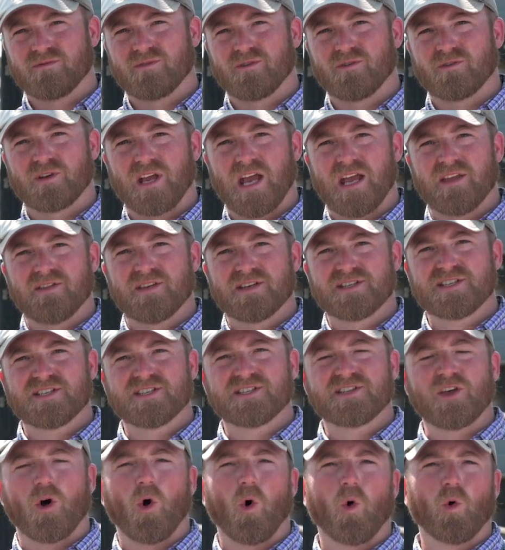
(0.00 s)
Okay, this
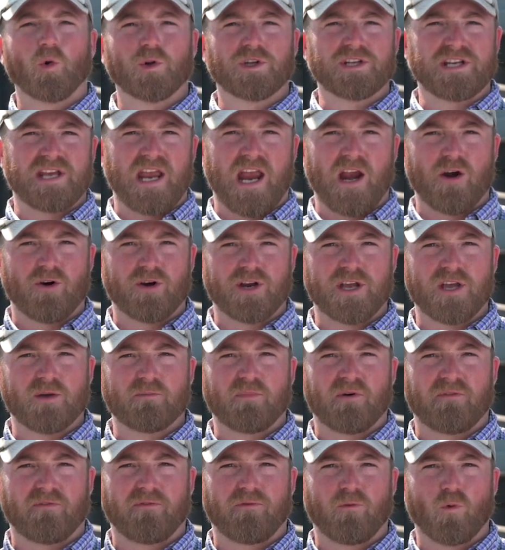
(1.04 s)
is the holding area
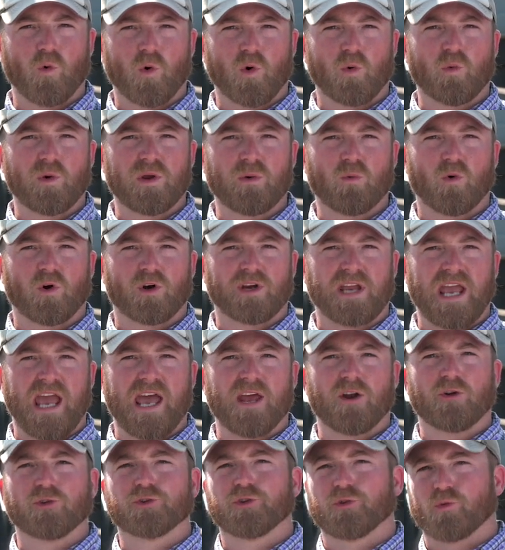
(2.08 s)
before we work
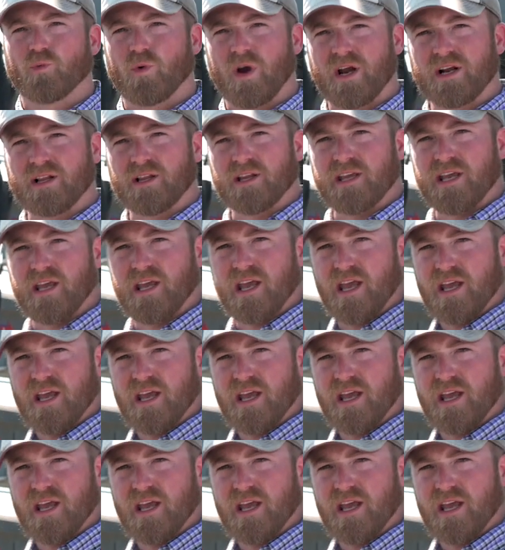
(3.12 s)
cattle directly